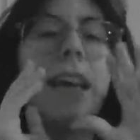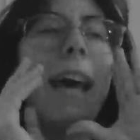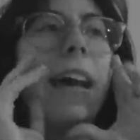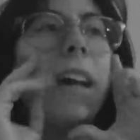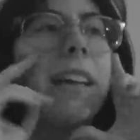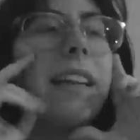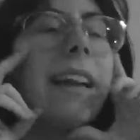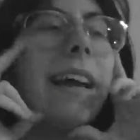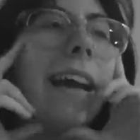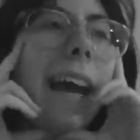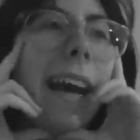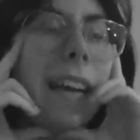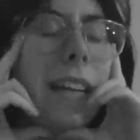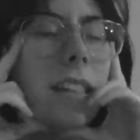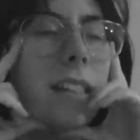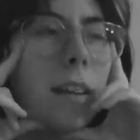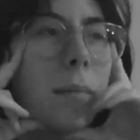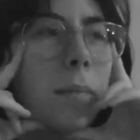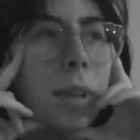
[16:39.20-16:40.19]

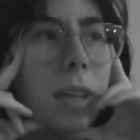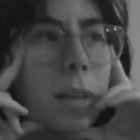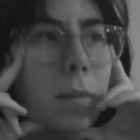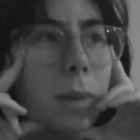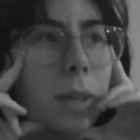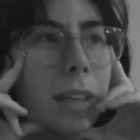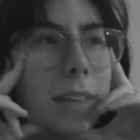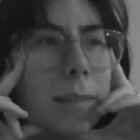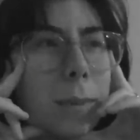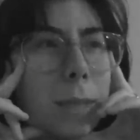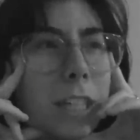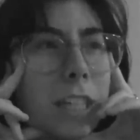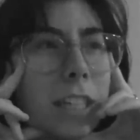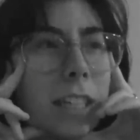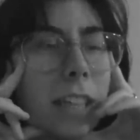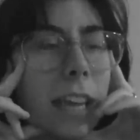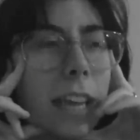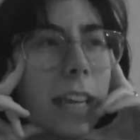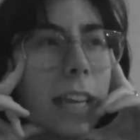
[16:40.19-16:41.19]
and something with, which
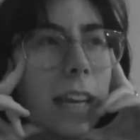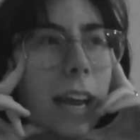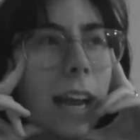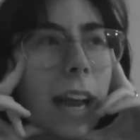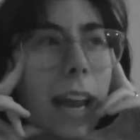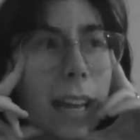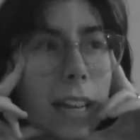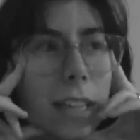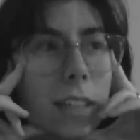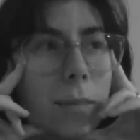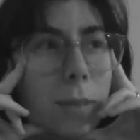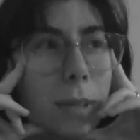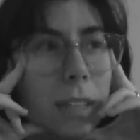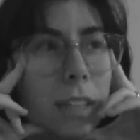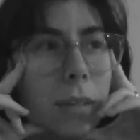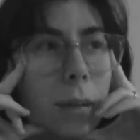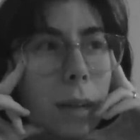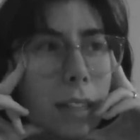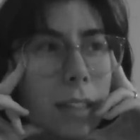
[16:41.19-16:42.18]
is like, I like to
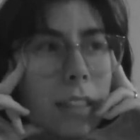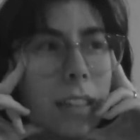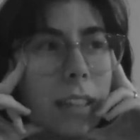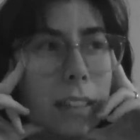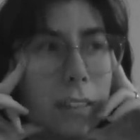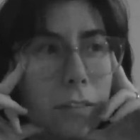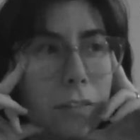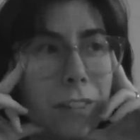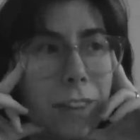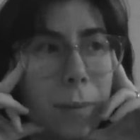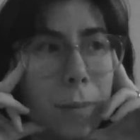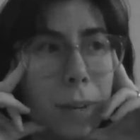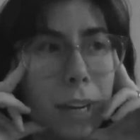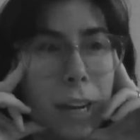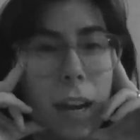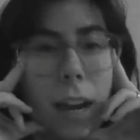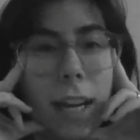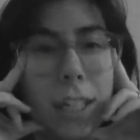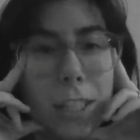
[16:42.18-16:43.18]
mix the masculine and
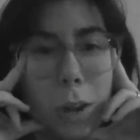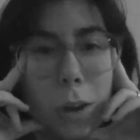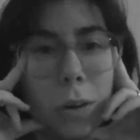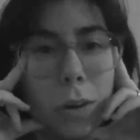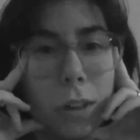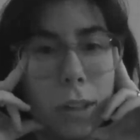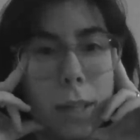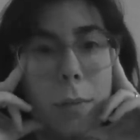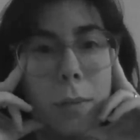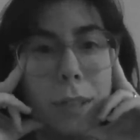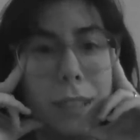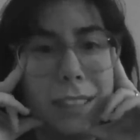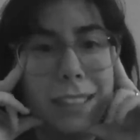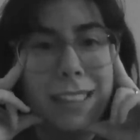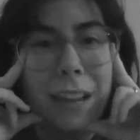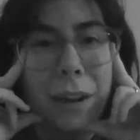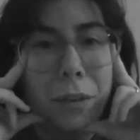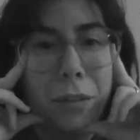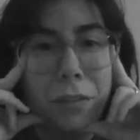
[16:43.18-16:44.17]
feminine. I don't think with this
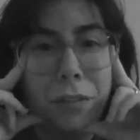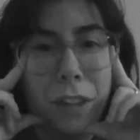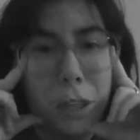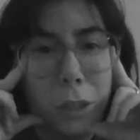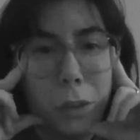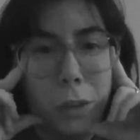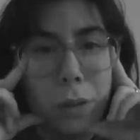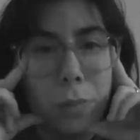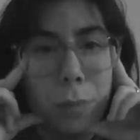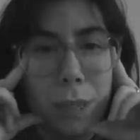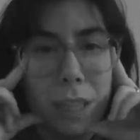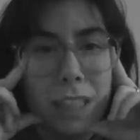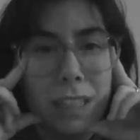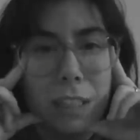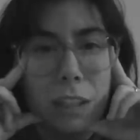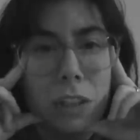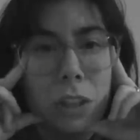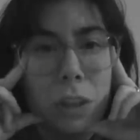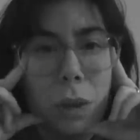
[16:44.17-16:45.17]
outfit you can mix
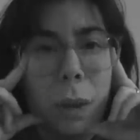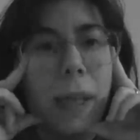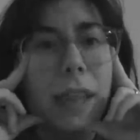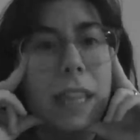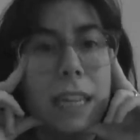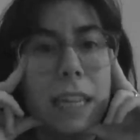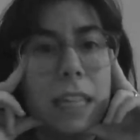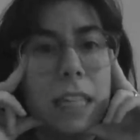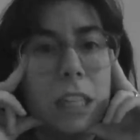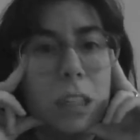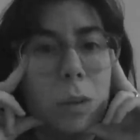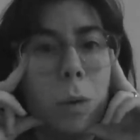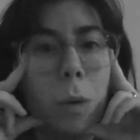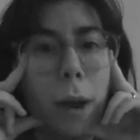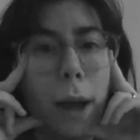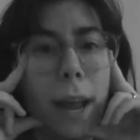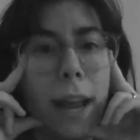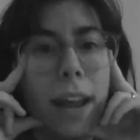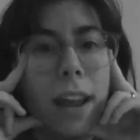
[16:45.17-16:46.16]
the two. I think it's
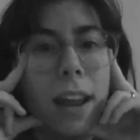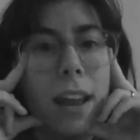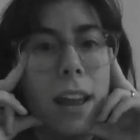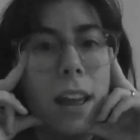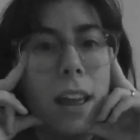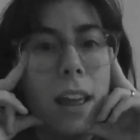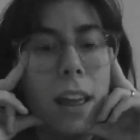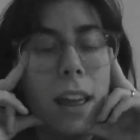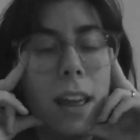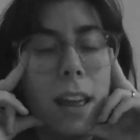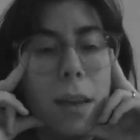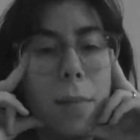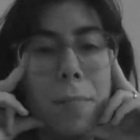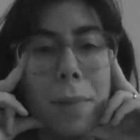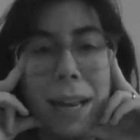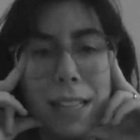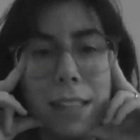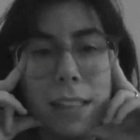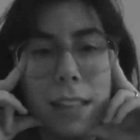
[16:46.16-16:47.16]
quite
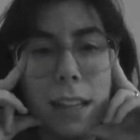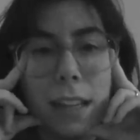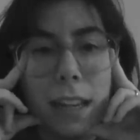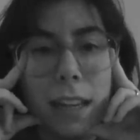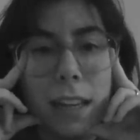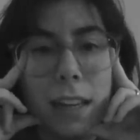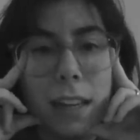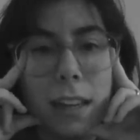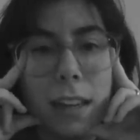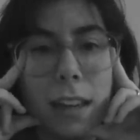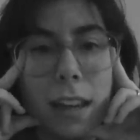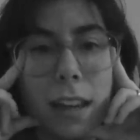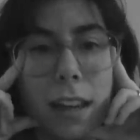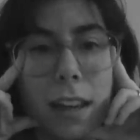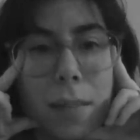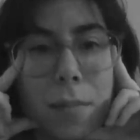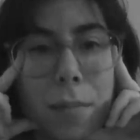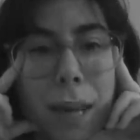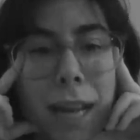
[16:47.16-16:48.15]
masculine.
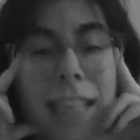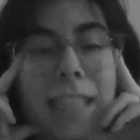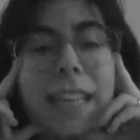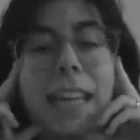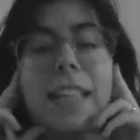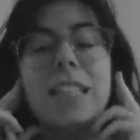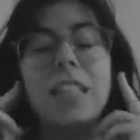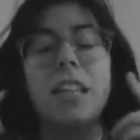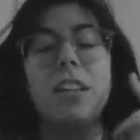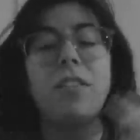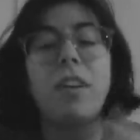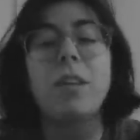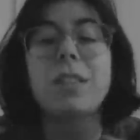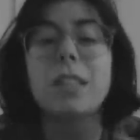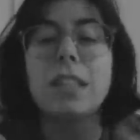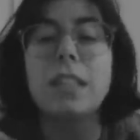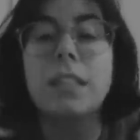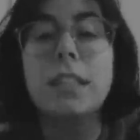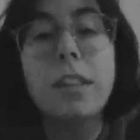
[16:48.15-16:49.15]
But I guess if I was
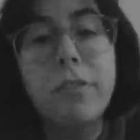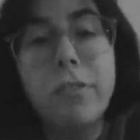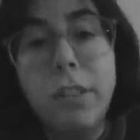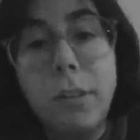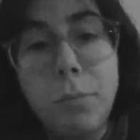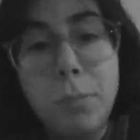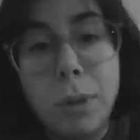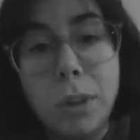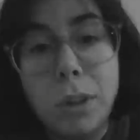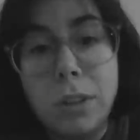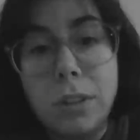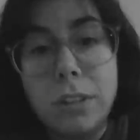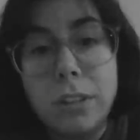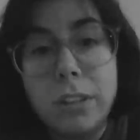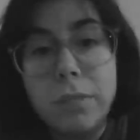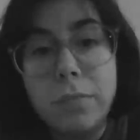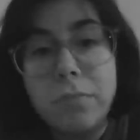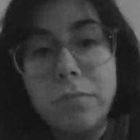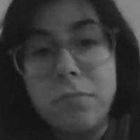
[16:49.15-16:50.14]
in a different mood
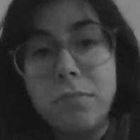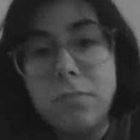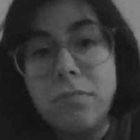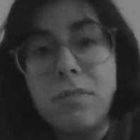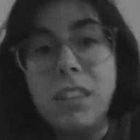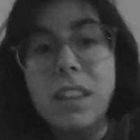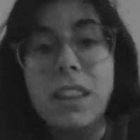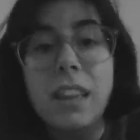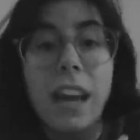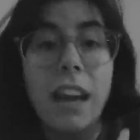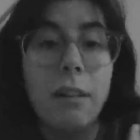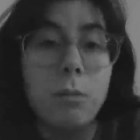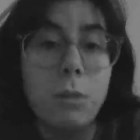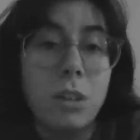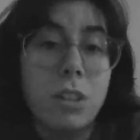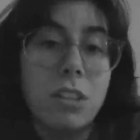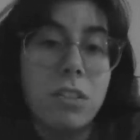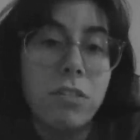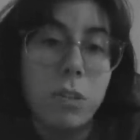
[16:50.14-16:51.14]
that
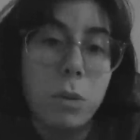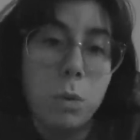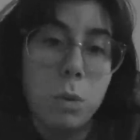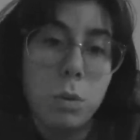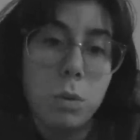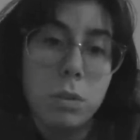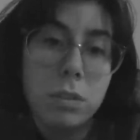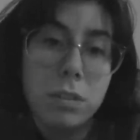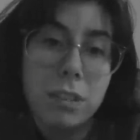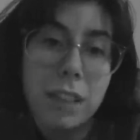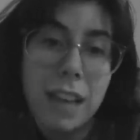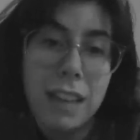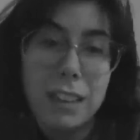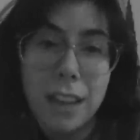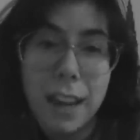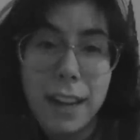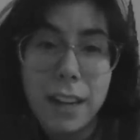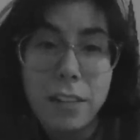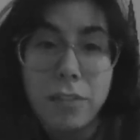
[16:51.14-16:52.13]
was for that
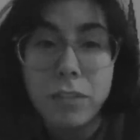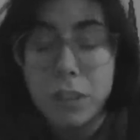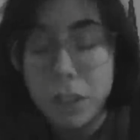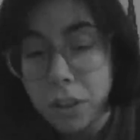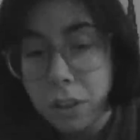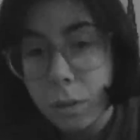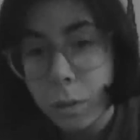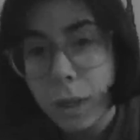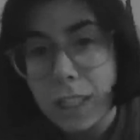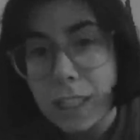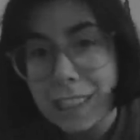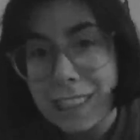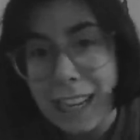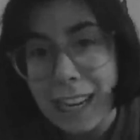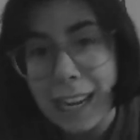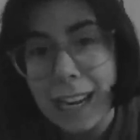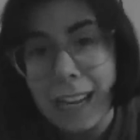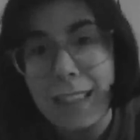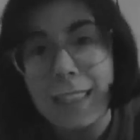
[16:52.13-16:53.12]
kind of look one
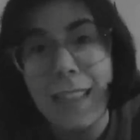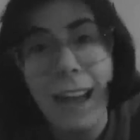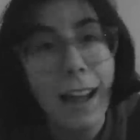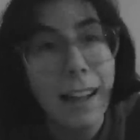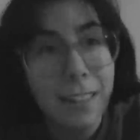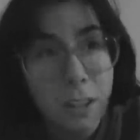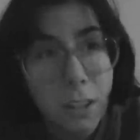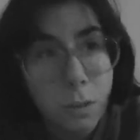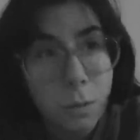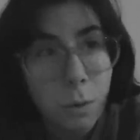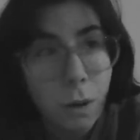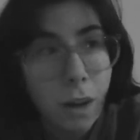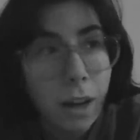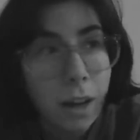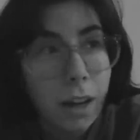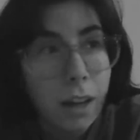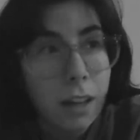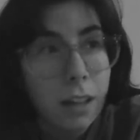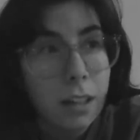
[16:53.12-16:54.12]
day, that could
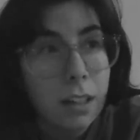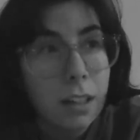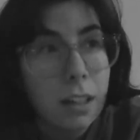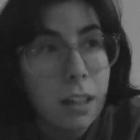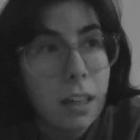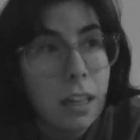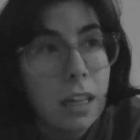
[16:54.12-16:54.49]
work.